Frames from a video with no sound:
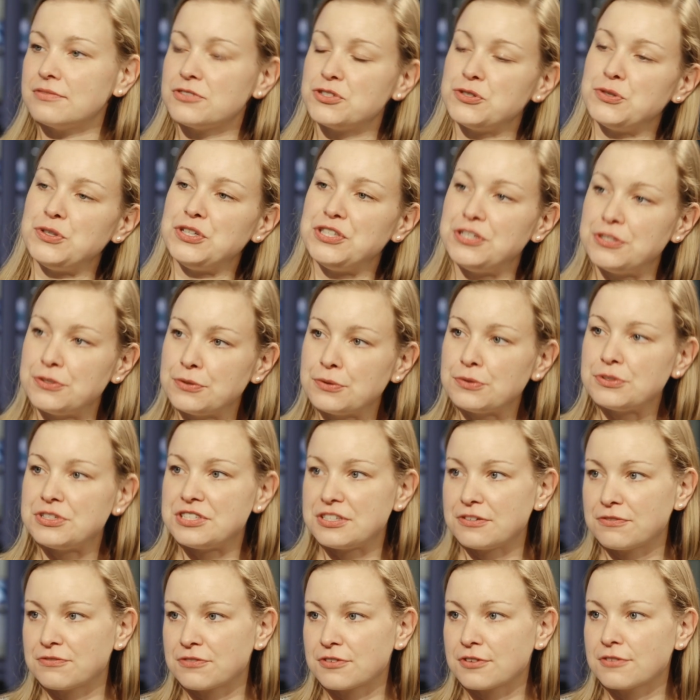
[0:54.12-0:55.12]
do you
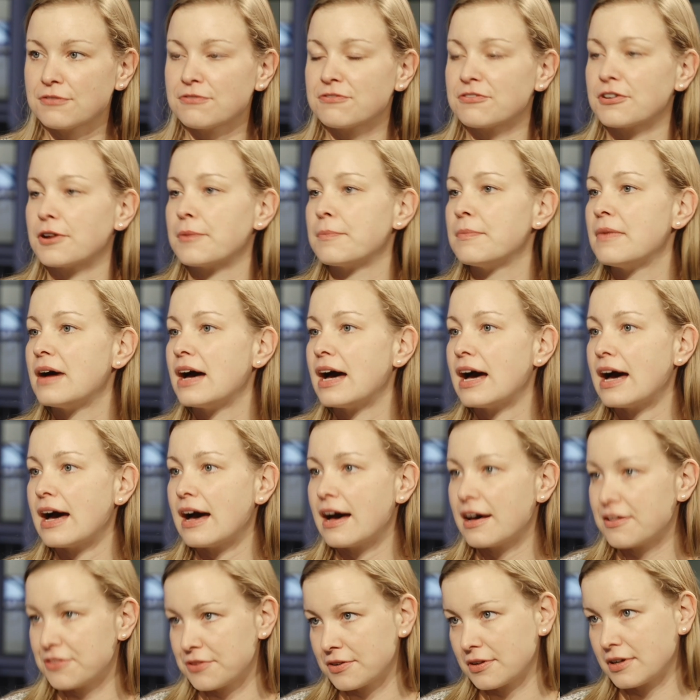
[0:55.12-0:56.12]
differ from
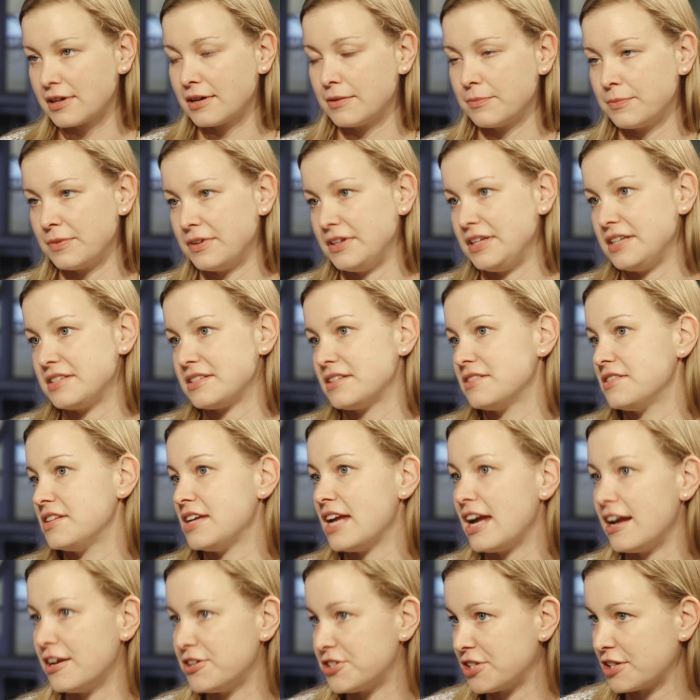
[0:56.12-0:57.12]
other companies in the
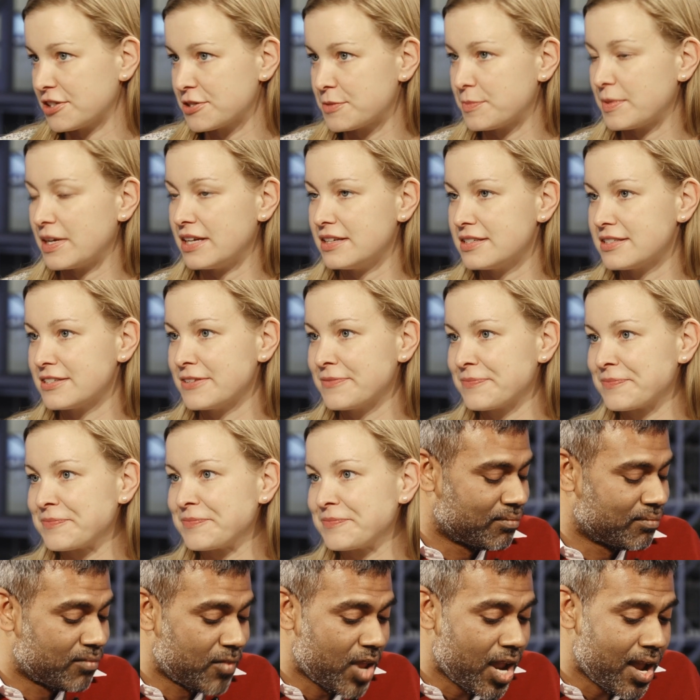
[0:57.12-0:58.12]
aging space?
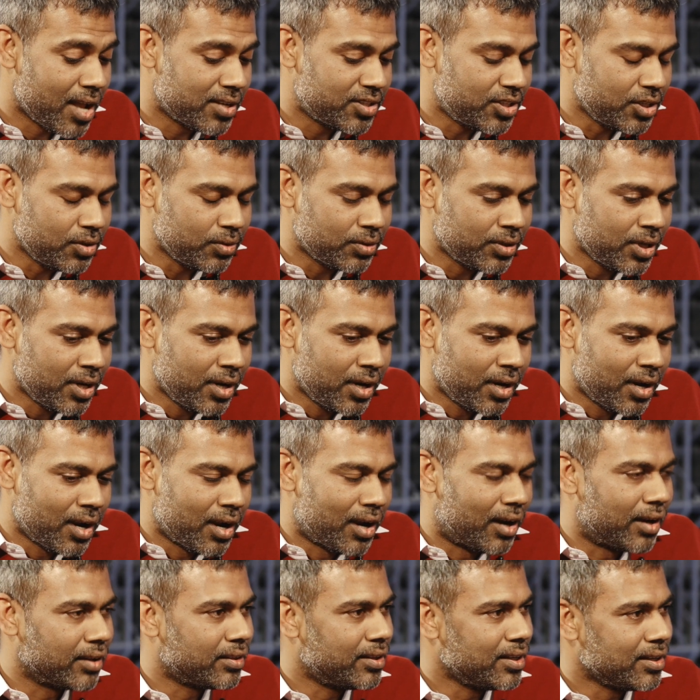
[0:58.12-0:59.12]
Yeah, so
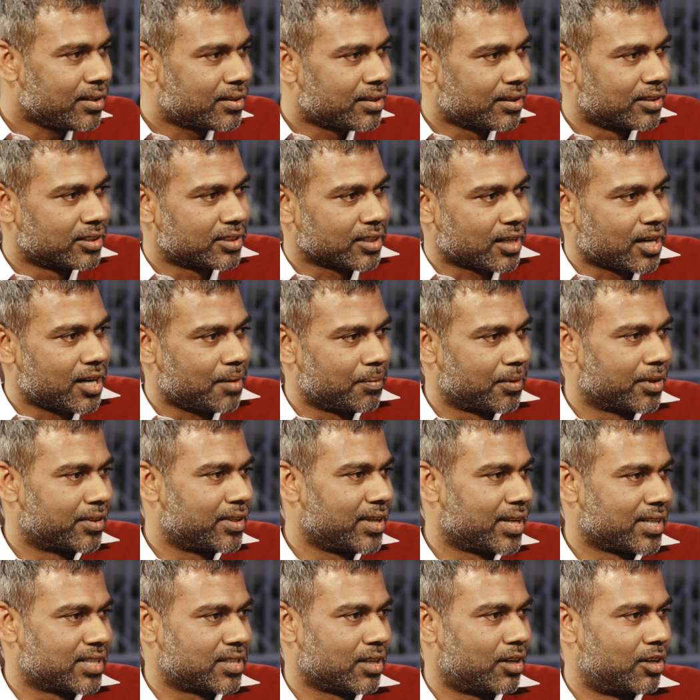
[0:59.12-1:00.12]
I think there's a couple of
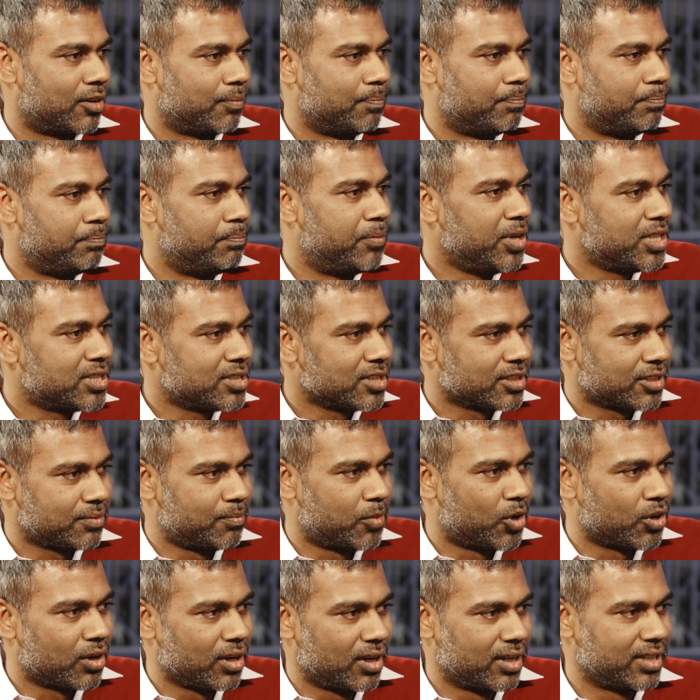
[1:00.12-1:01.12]
things. Our business
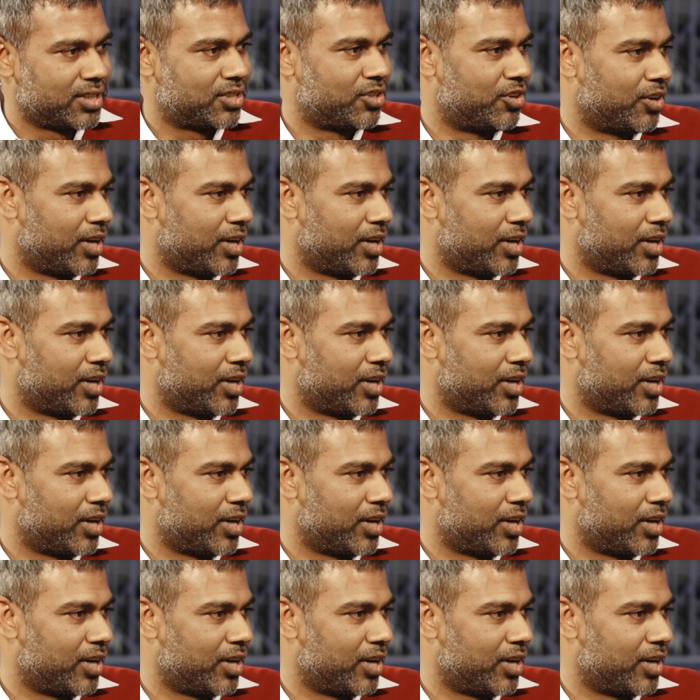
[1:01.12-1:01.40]
model is